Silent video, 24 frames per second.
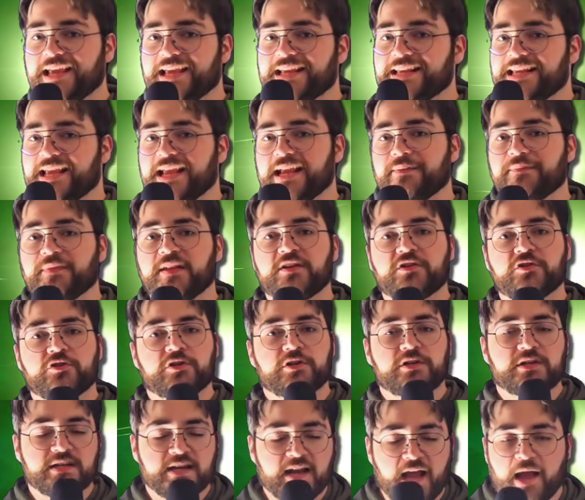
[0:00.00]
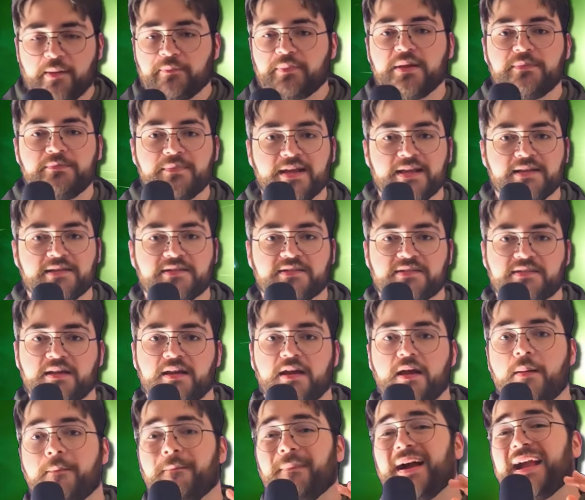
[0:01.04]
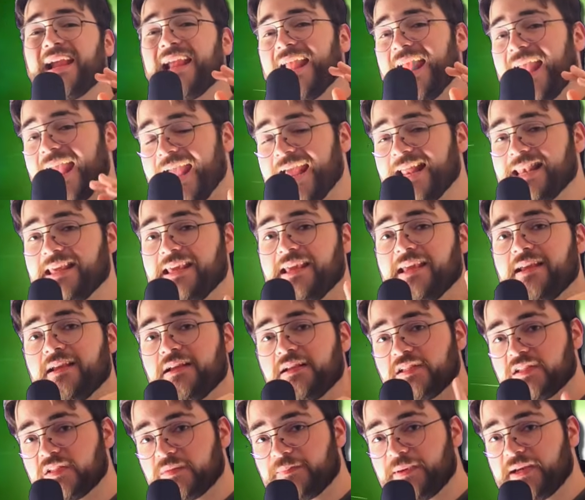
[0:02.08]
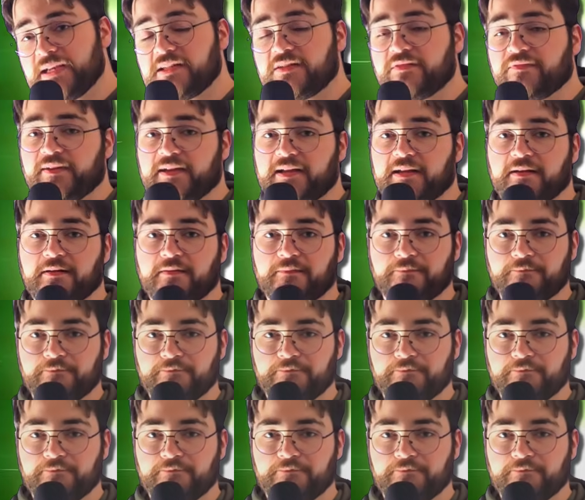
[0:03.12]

a game that should not be missed by any space fan.